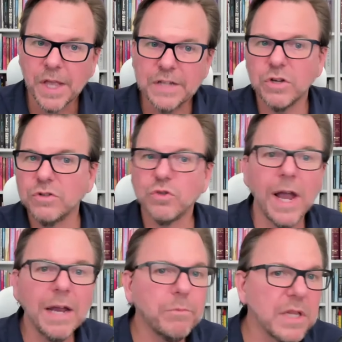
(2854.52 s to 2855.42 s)
And so
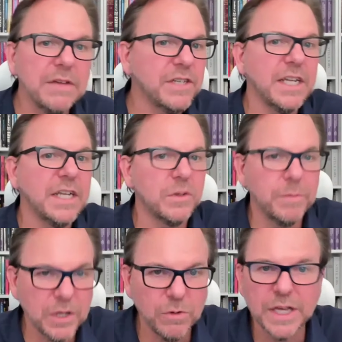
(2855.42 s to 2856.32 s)
Dwayne believes he needs
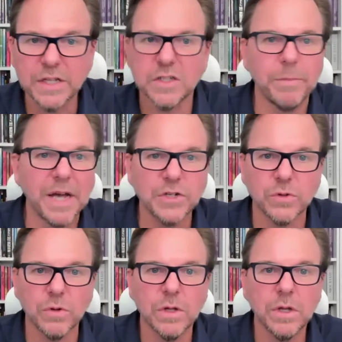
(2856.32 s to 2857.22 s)
to be unique and
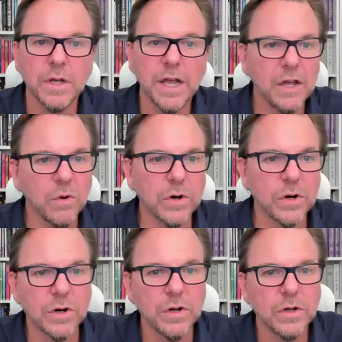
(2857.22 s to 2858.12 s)
special in
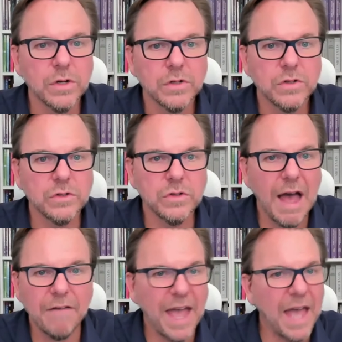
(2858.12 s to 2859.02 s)
order
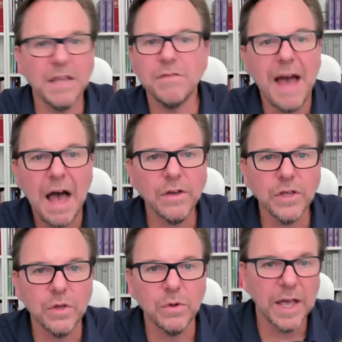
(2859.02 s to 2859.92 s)
to have any
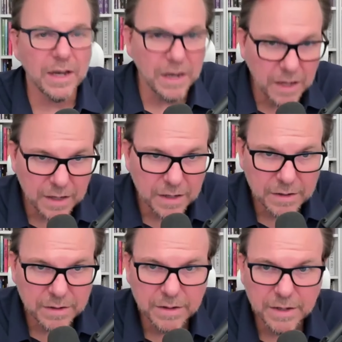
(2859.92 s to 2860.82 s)
value and,
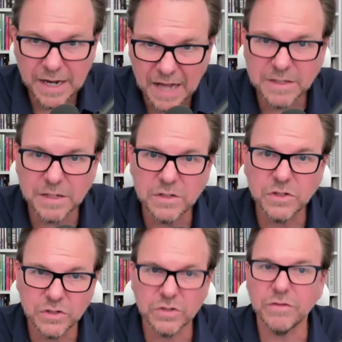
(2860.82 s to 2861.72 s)
in
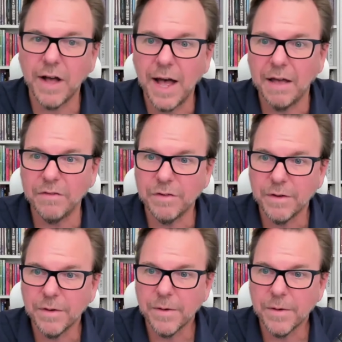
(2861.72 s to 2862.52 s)
essence, to survive.